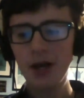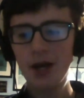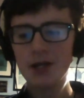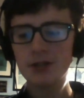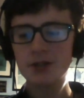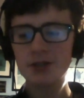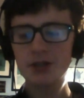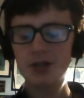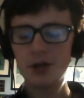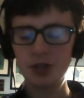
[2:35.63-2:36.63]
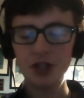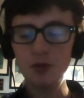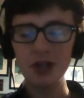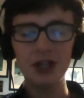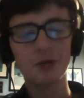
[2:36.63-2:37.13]
And we
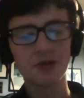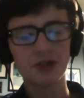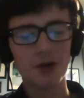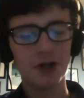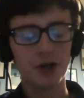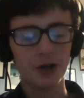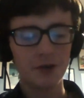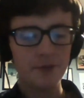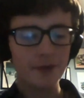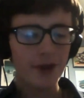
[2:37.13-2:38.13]
don't really know what's going on.